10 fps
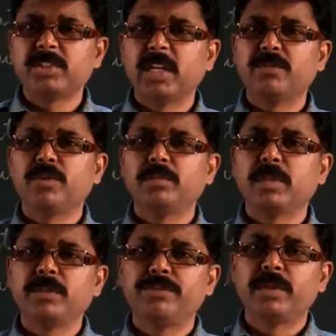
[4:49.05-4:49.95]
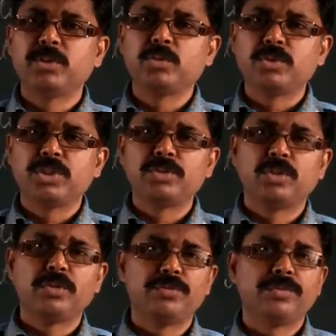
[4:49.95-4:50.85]
and from the different sources
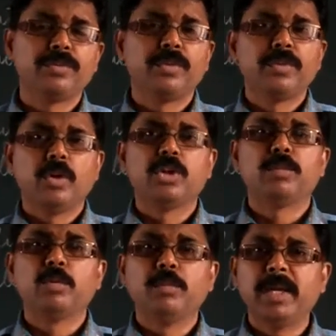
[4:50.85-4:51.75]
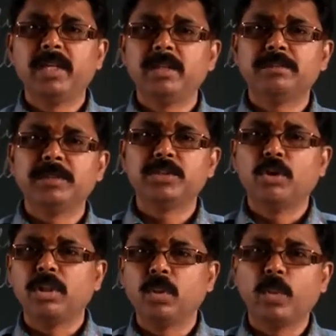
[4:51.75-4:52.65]
of automobile, means
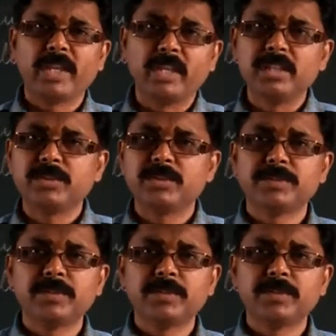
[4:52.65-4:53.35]
all the vehicles.